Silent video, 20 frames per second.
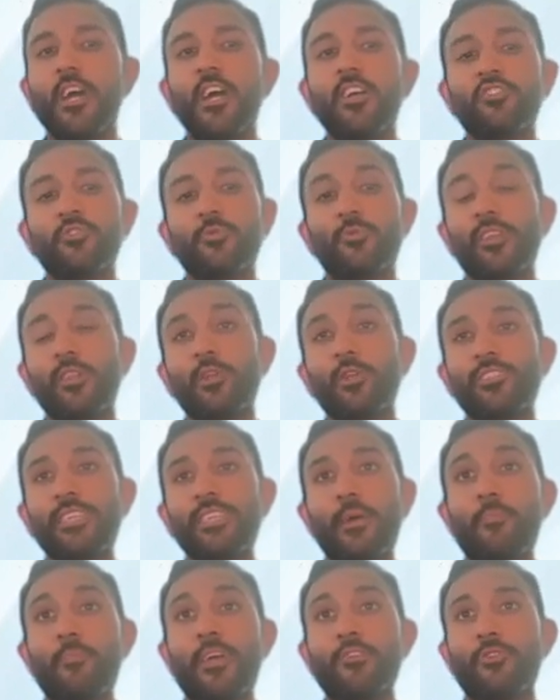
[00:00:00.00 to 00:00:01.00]
So when it looks
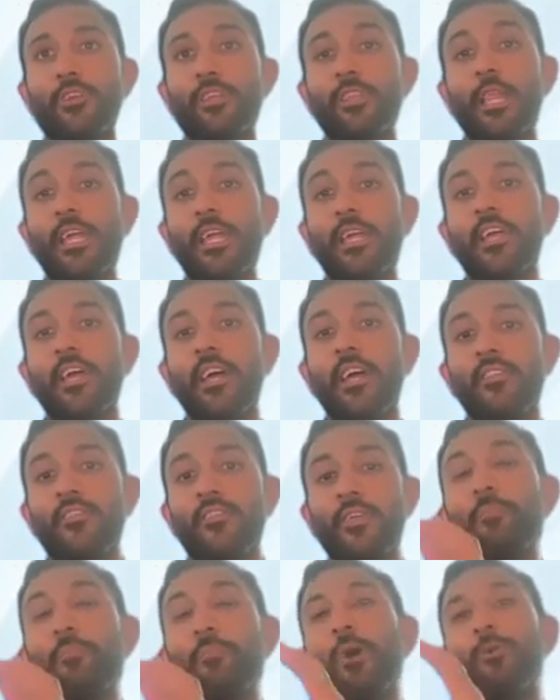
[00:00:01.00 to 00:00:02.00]
at measuring like
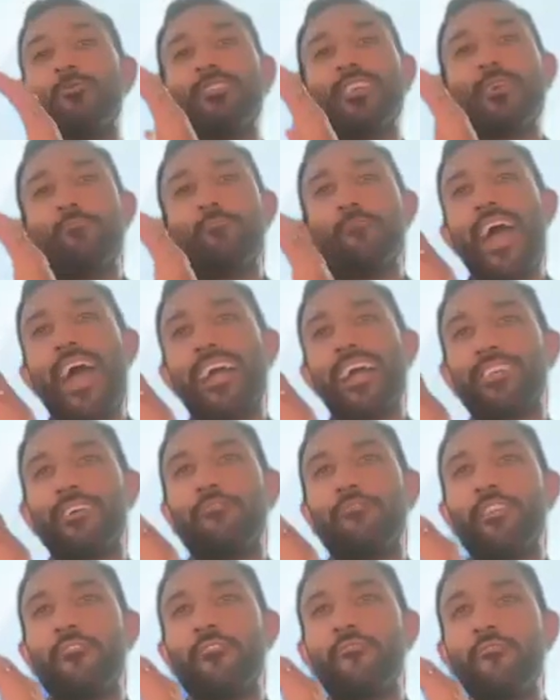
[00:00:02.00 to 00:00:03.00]
the post impact
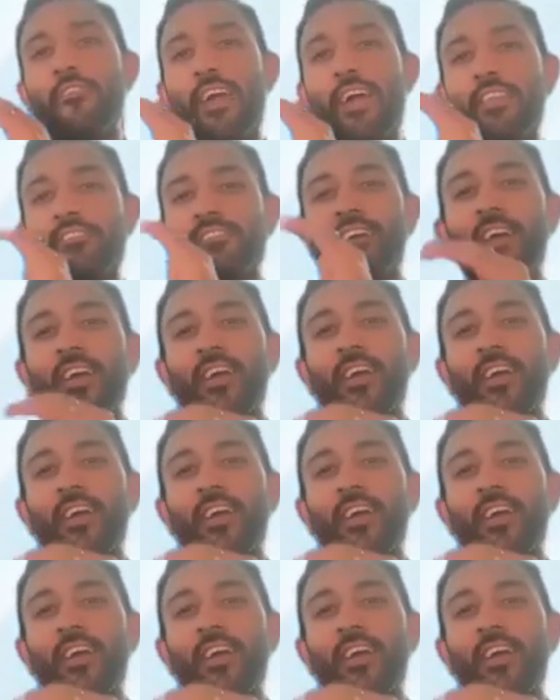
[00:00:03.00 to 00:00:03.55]
of an event,